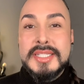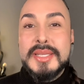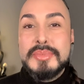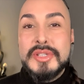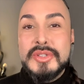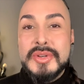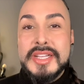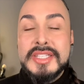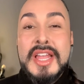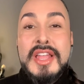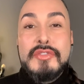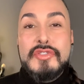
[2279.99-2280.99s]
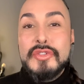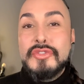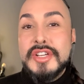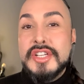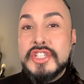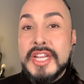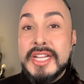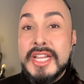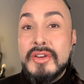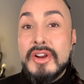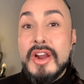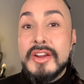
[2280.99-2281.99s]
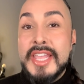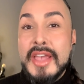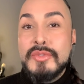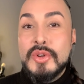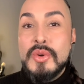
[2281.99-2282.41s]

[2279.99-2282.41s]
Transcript: tips, and tricks, feel free to check out our Kevyn